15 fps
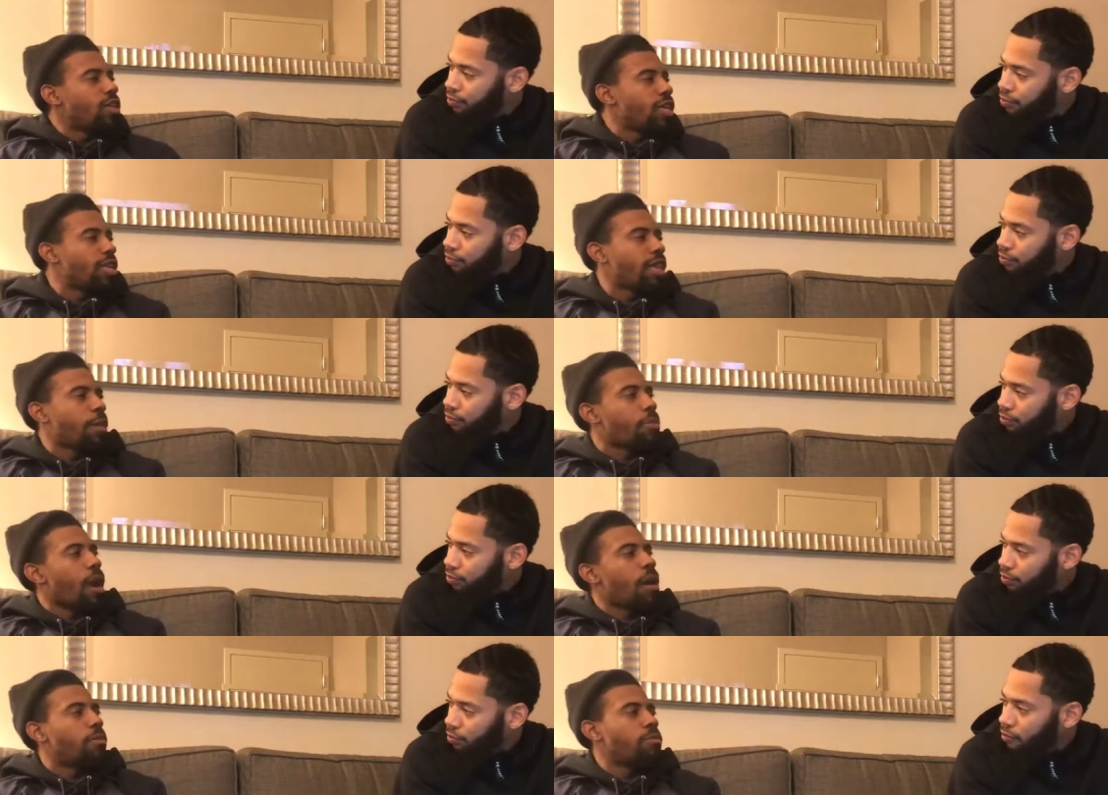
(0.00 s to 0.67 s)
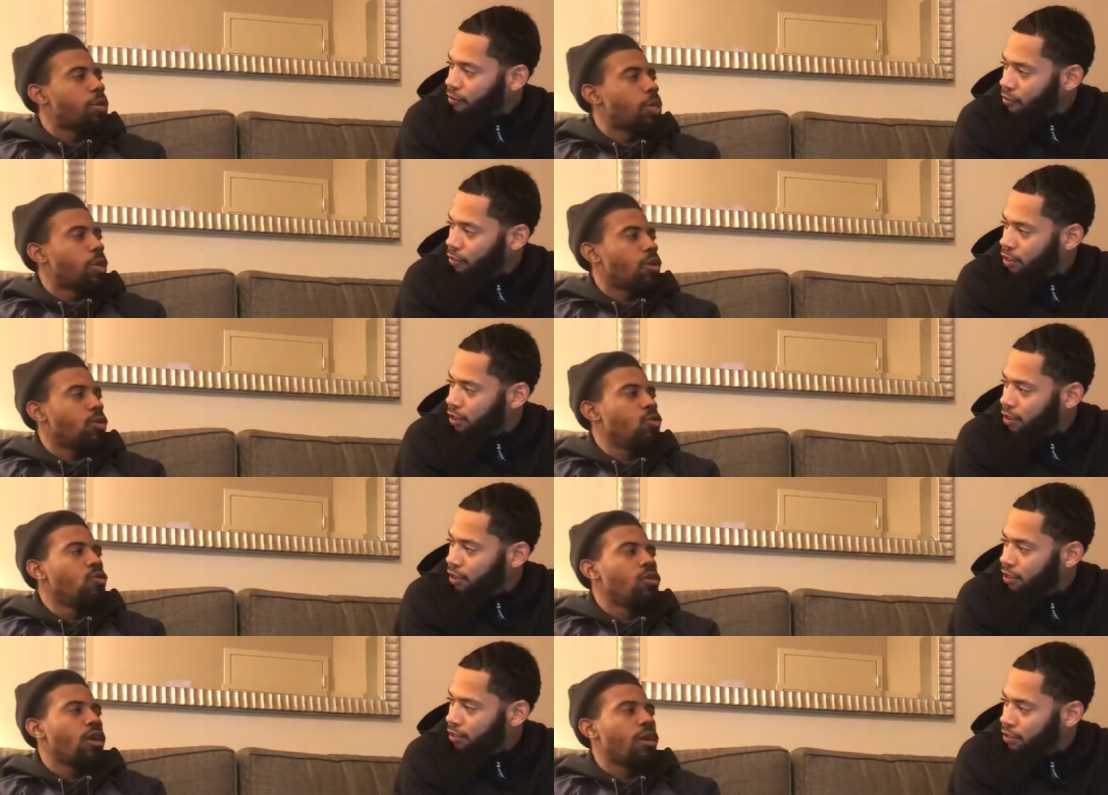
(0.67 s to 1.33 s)
Speaker 1: get that problem and shit. Like
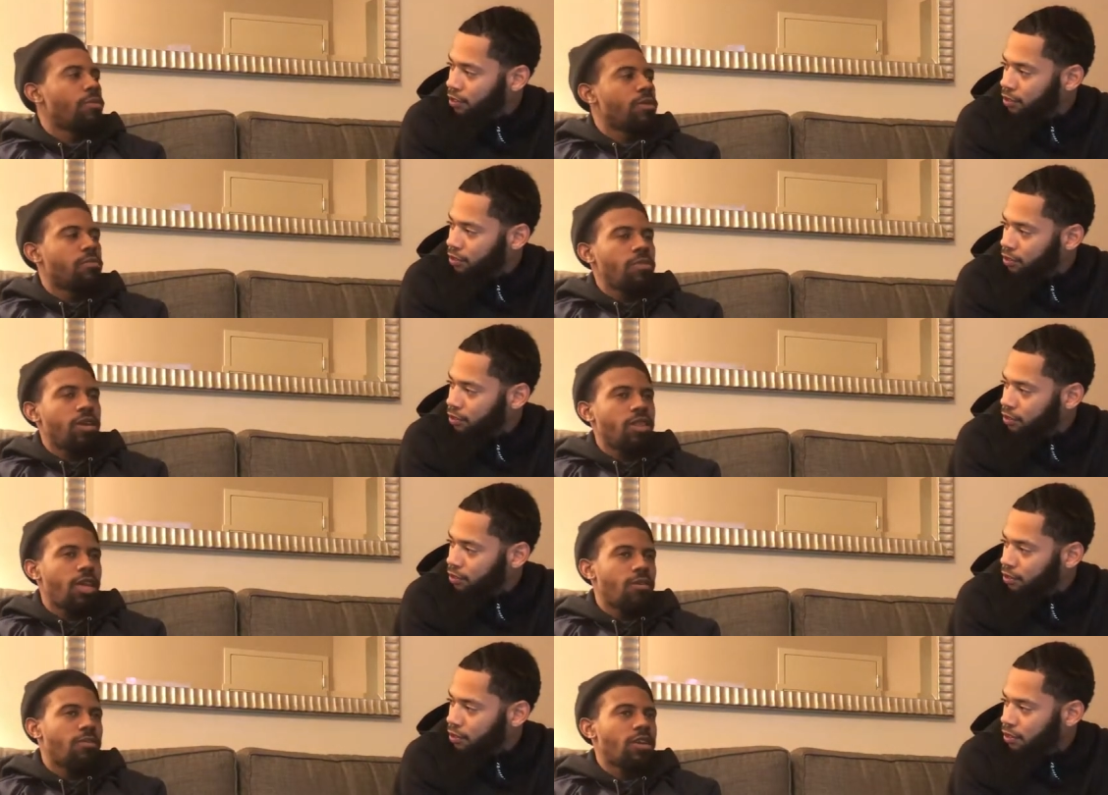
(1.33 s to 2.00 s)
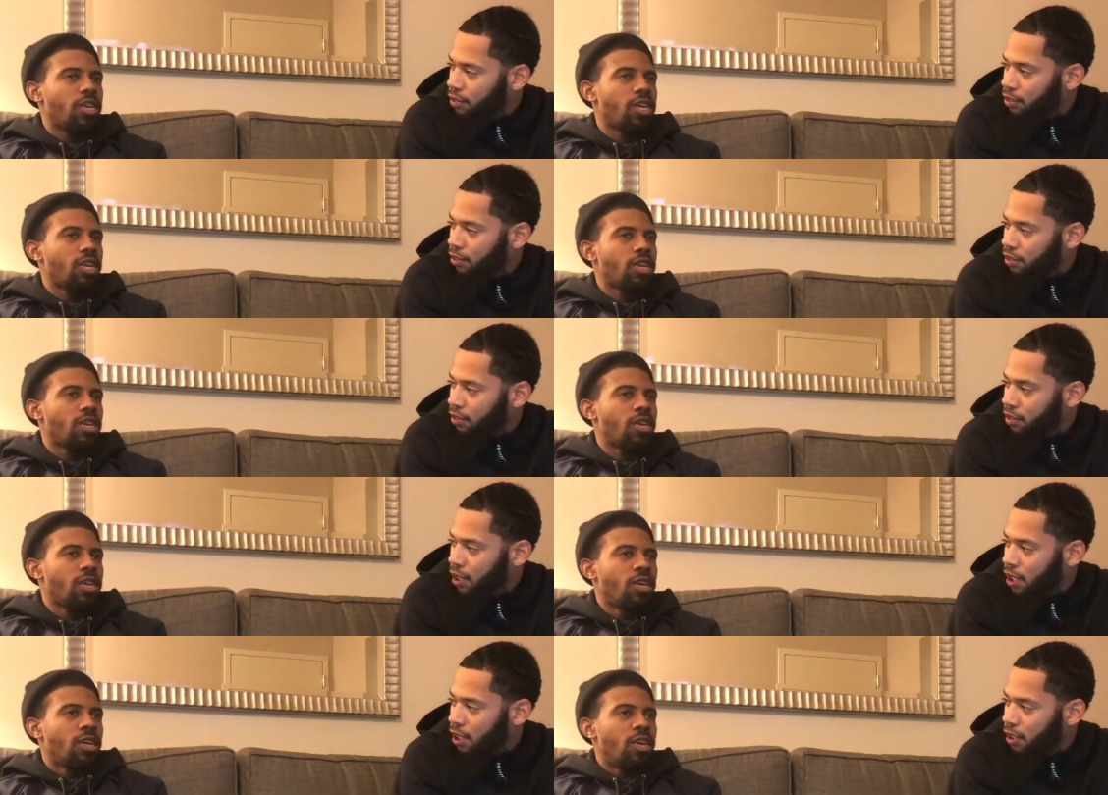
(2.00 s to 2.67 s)
you mm-hmm. look up his mixtapes and
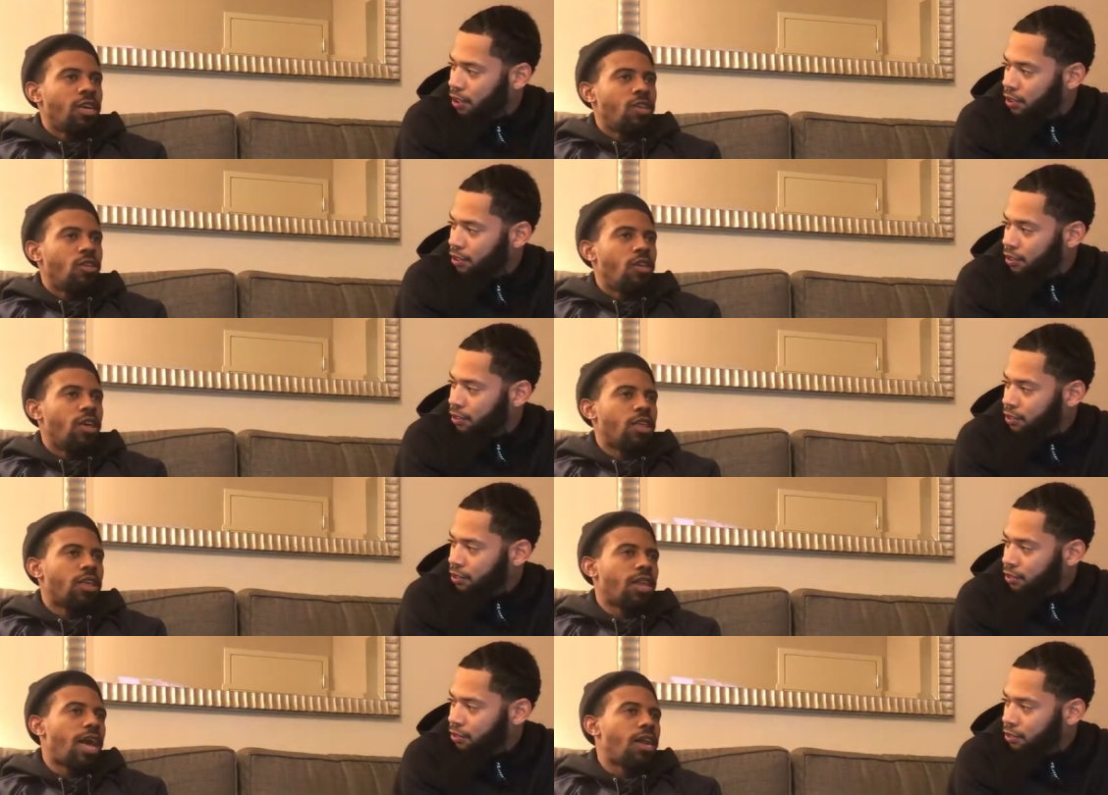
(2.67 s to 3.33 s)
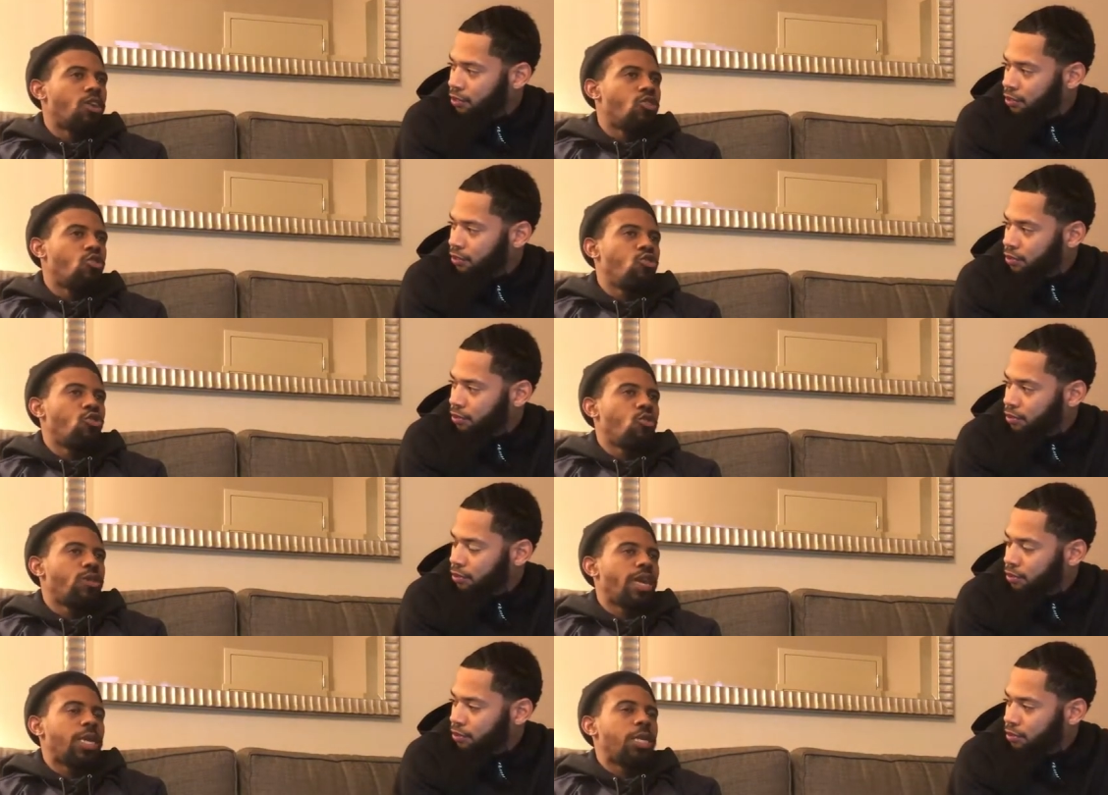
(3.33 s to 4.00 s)
shit. Uh huh. It's a lot of jokes you
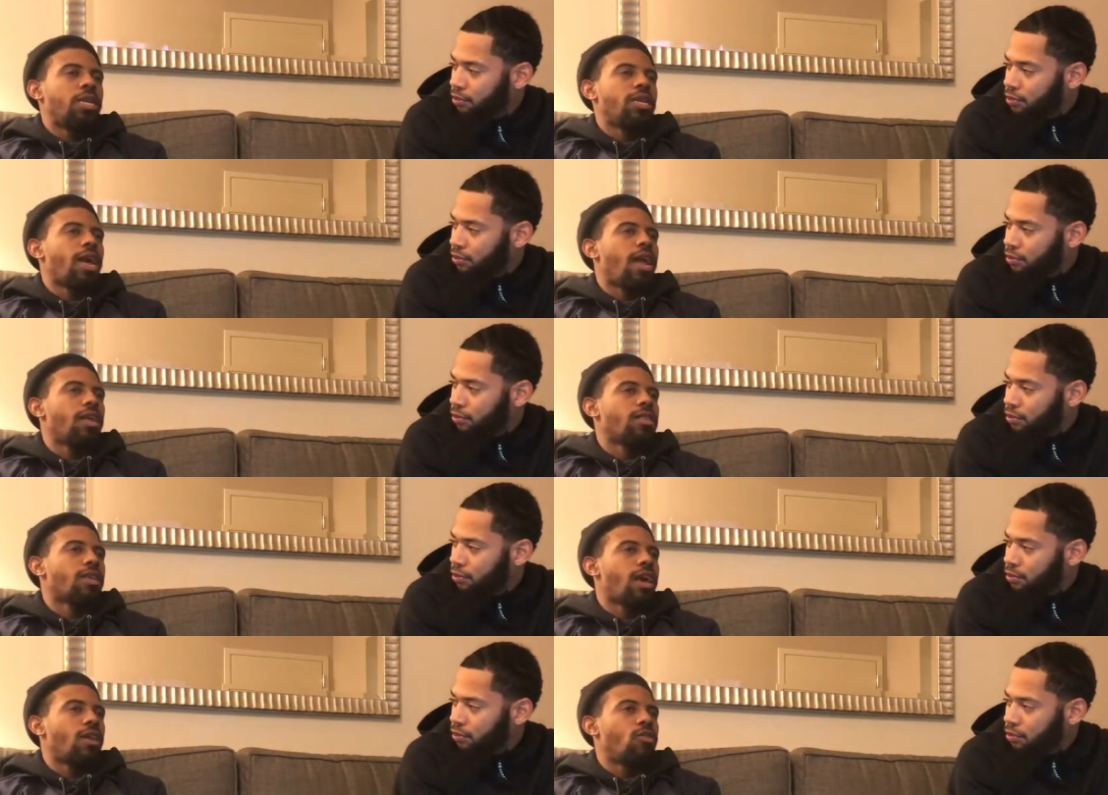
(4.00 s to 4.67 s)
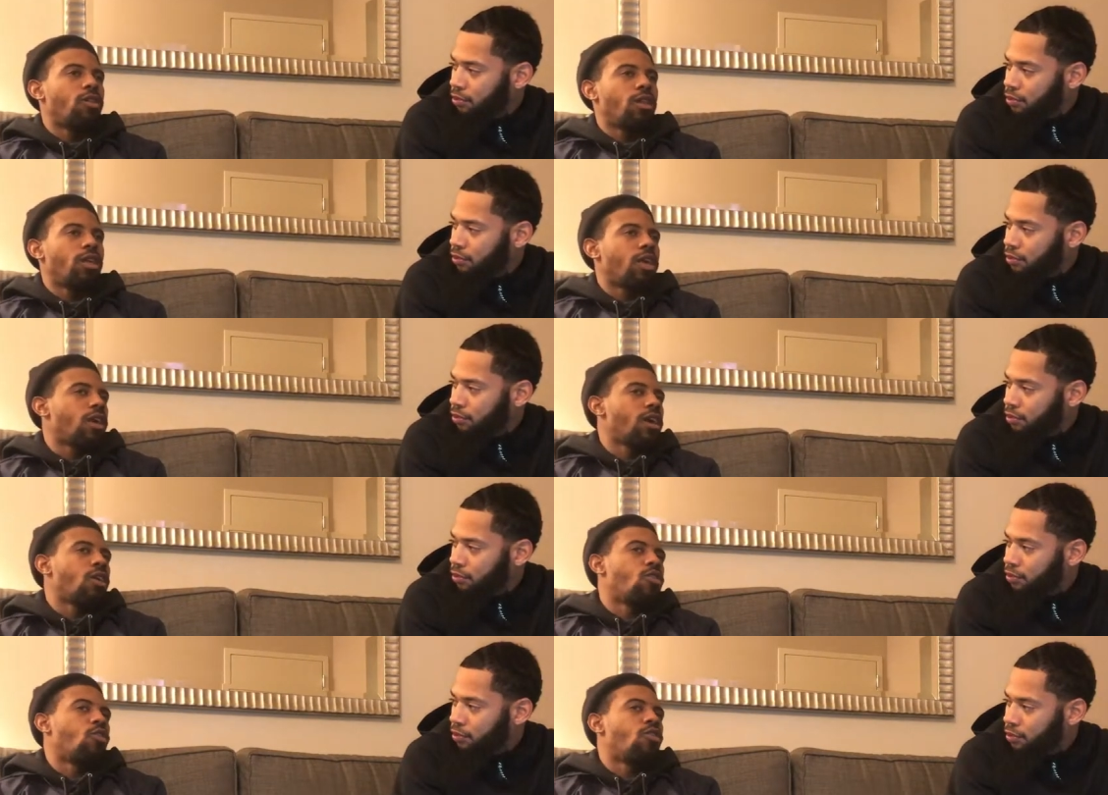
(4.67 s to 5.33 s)
don't catch the dollar sign or they
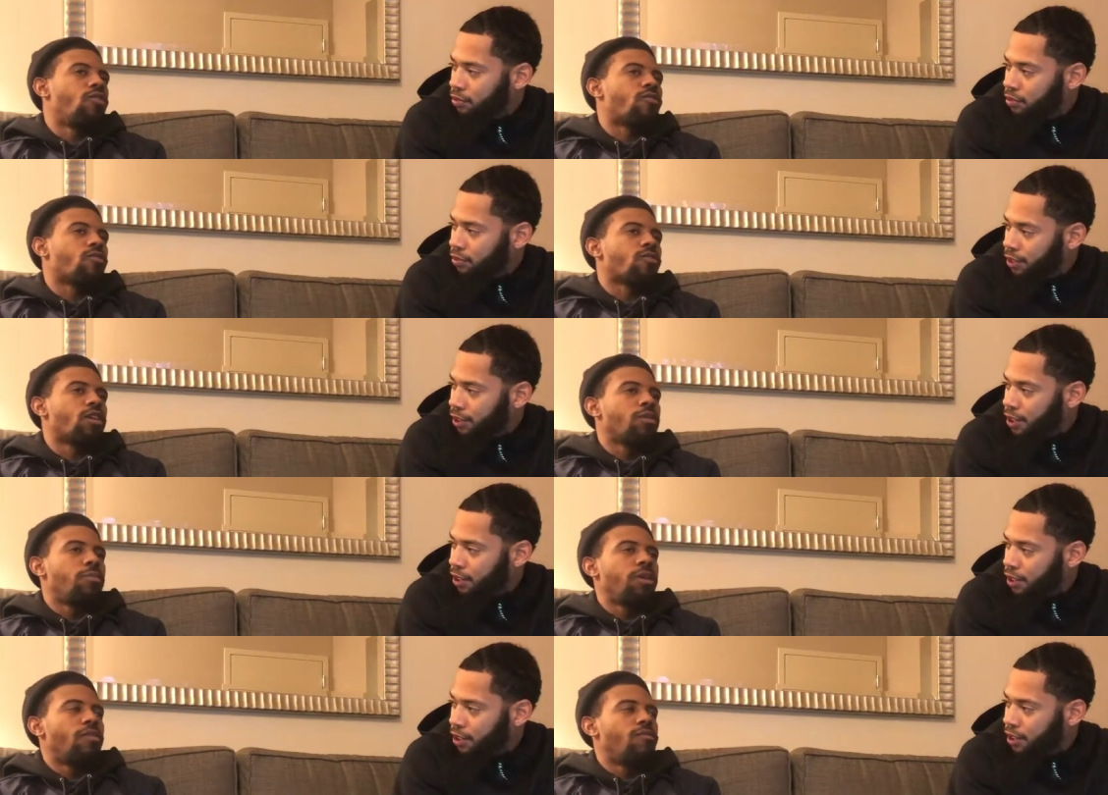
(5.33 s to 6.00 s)
get cut off or it'll be uh-huh.